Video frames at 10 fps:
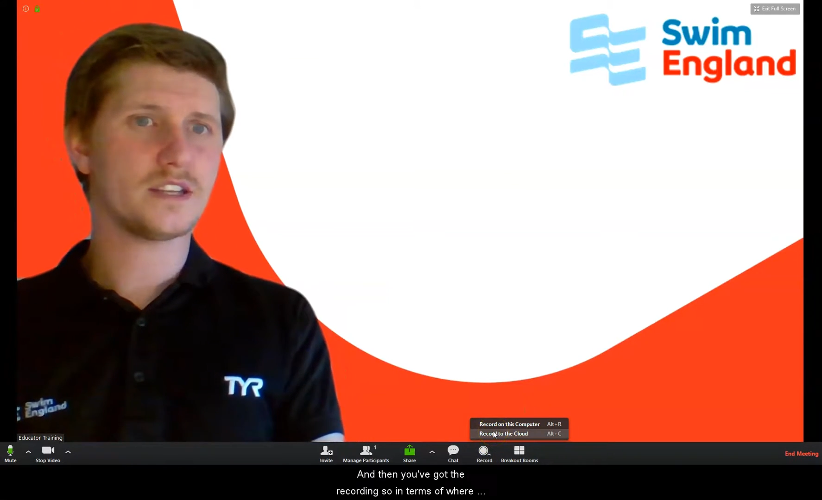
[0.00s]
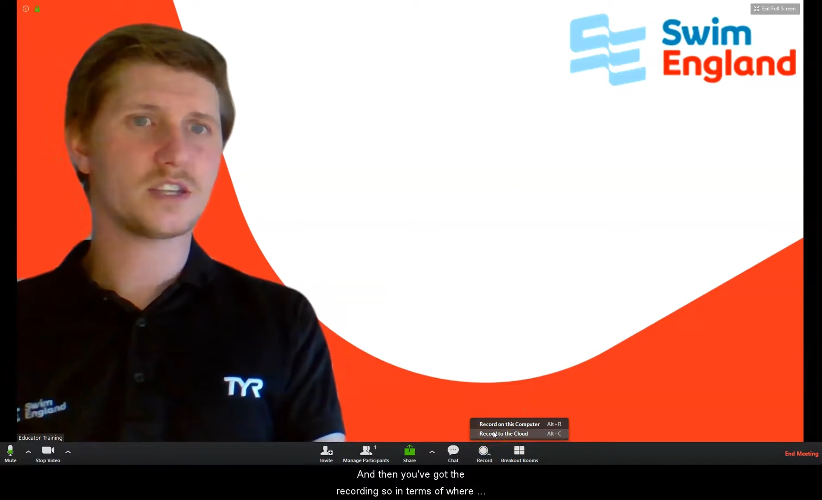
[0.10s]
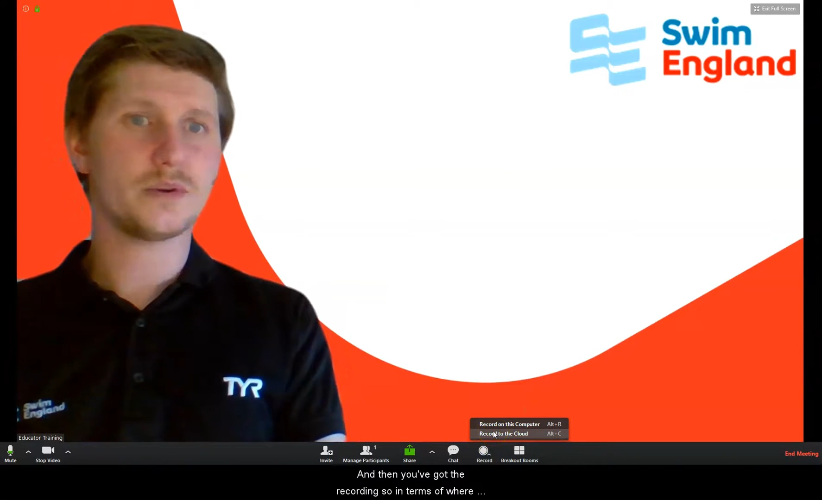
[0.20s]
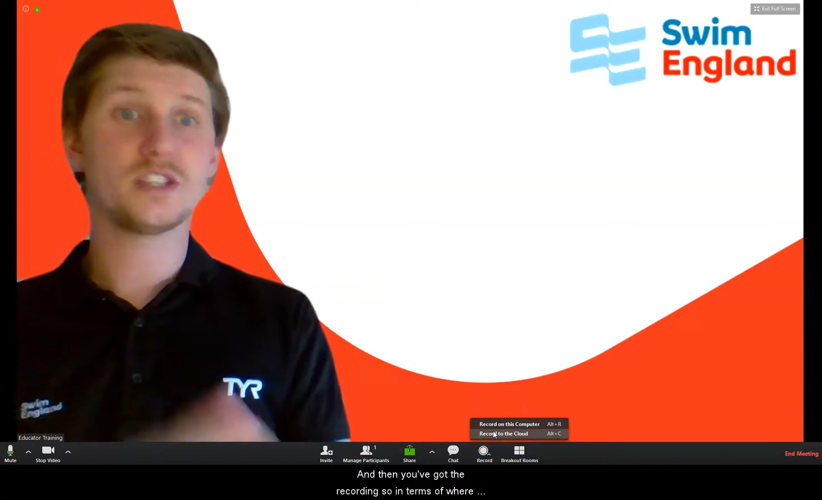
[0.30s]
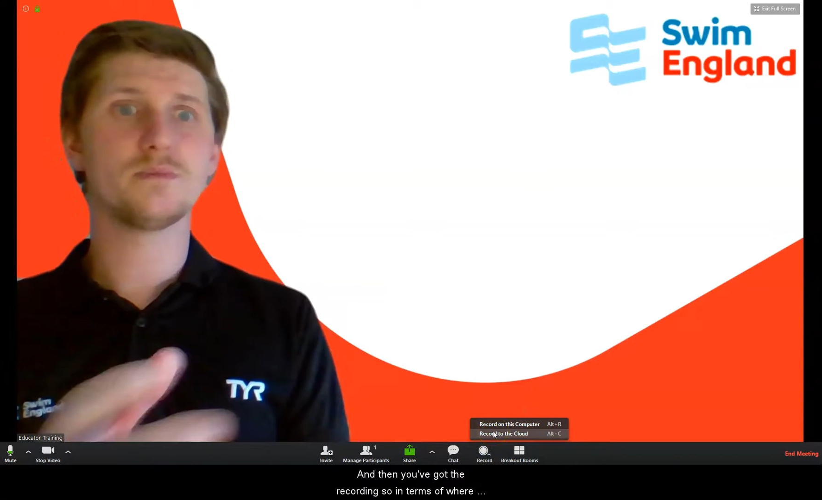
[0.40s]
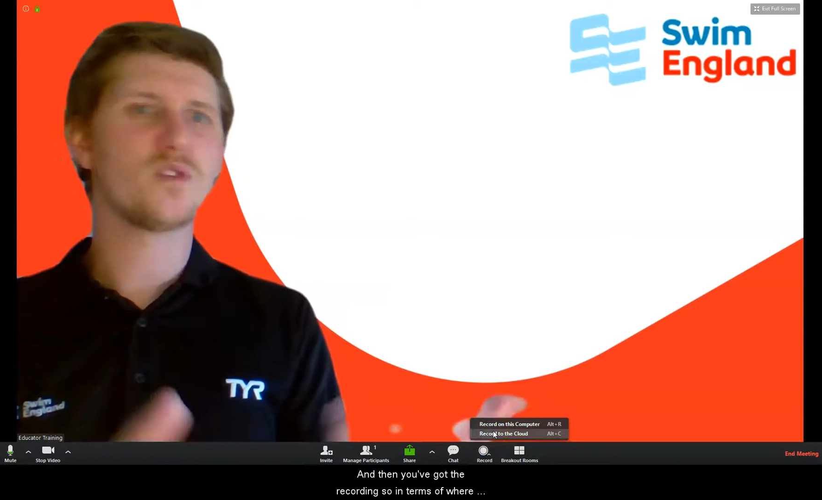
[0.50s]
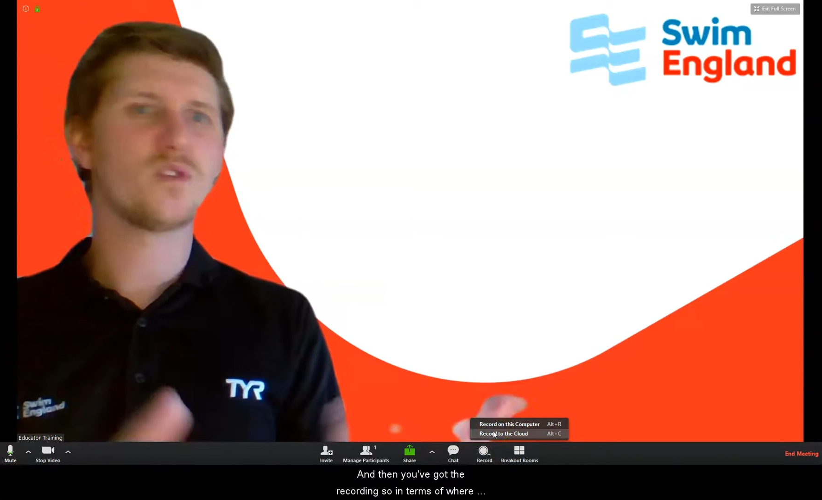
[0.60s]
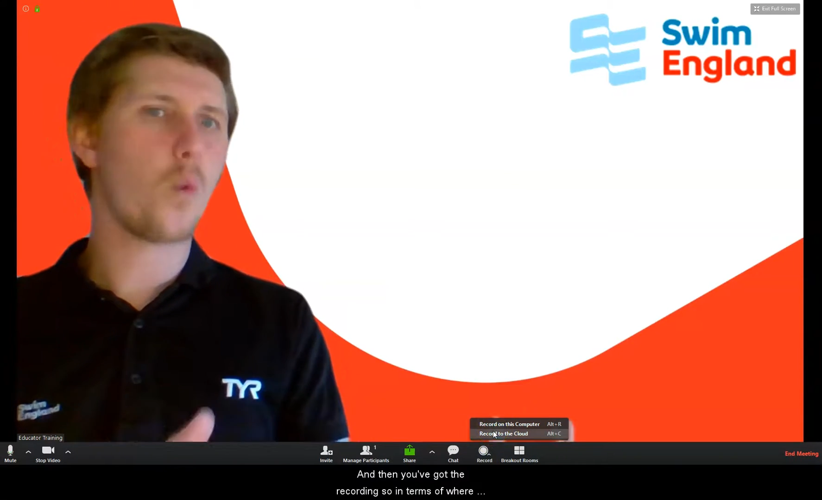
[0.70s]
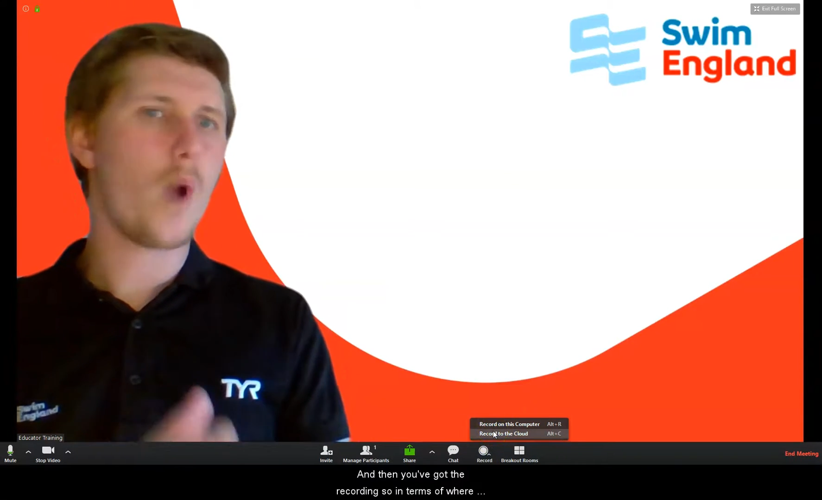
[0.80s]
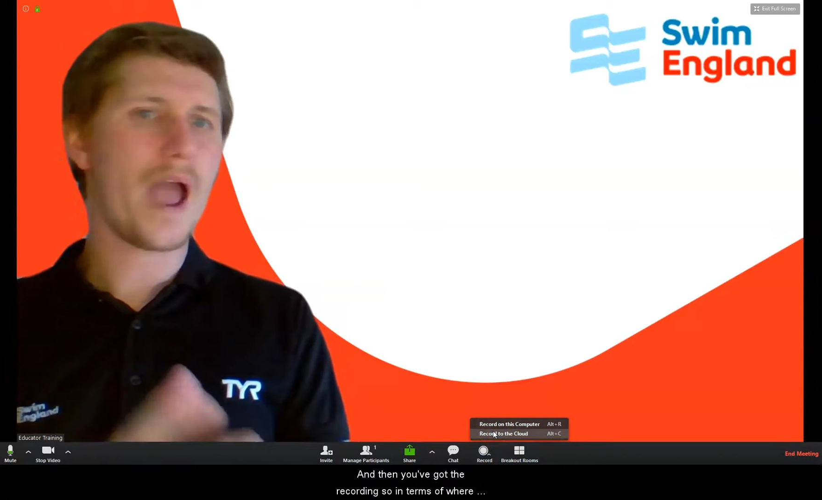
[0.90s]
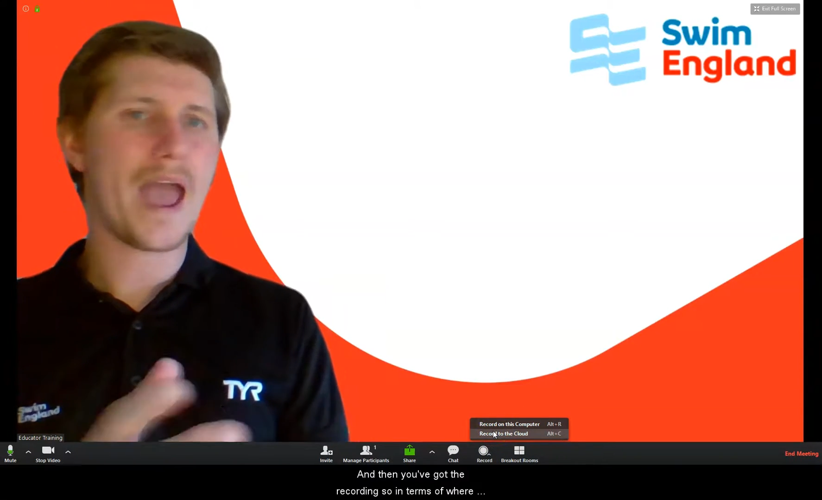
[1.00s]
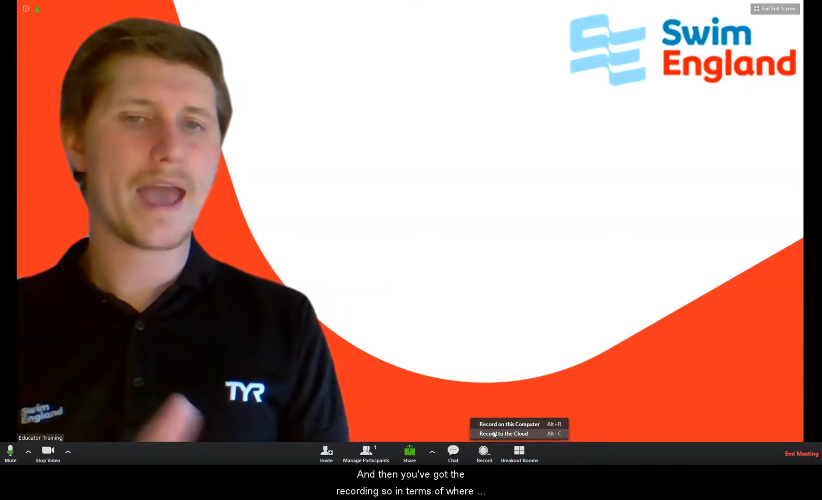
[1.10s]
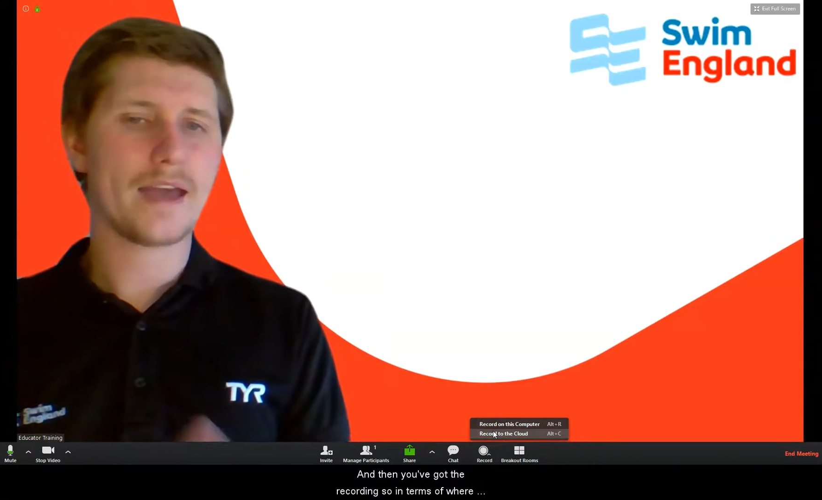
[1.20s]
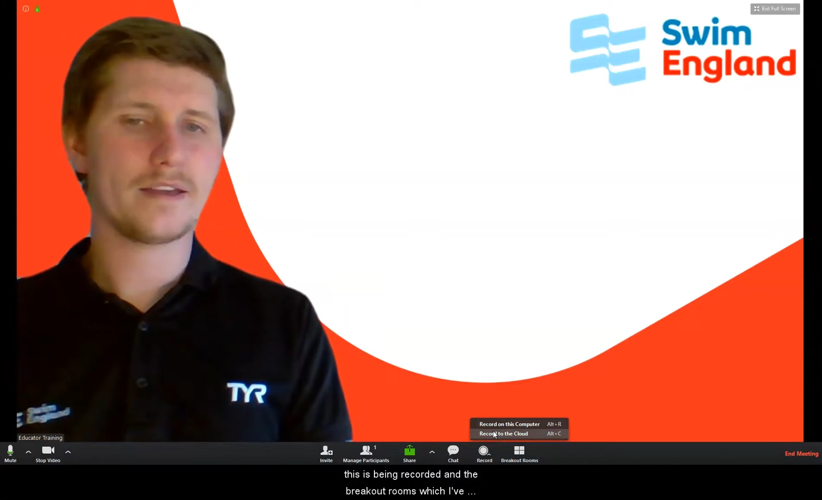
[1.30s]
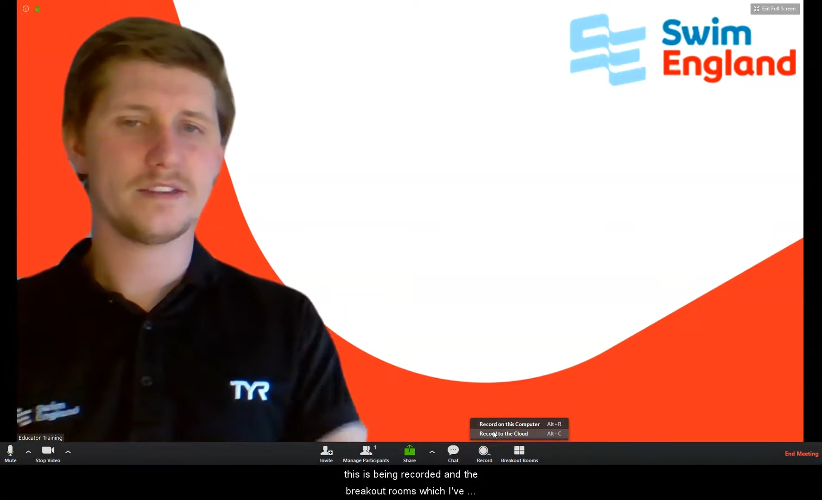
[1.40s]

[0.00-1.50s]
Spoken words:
So in terms of where